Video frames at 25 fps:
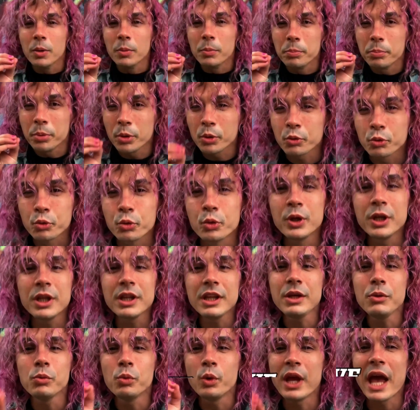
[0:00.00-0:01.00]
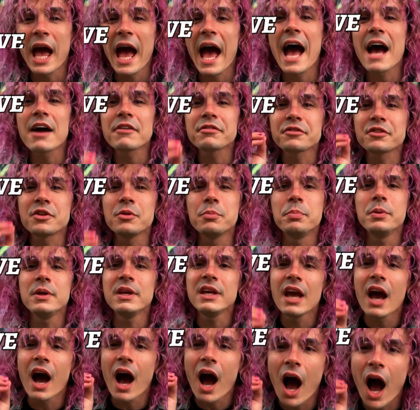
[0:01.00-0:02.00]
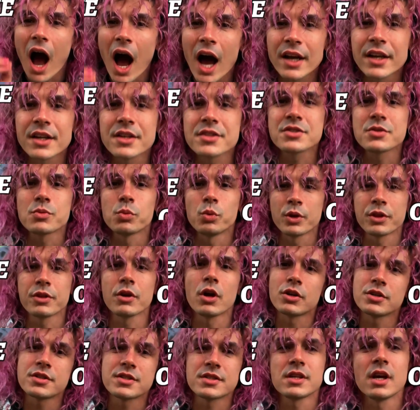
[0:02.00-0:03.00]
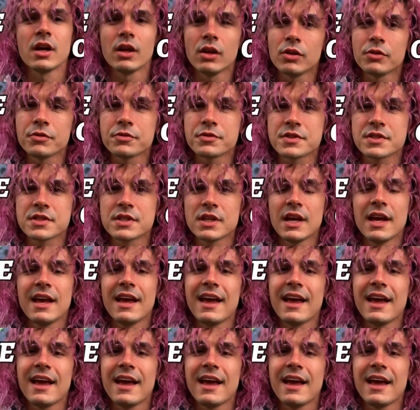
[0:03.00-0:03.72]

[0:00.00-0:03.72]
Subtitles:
But really, we have to be honest with ourselves.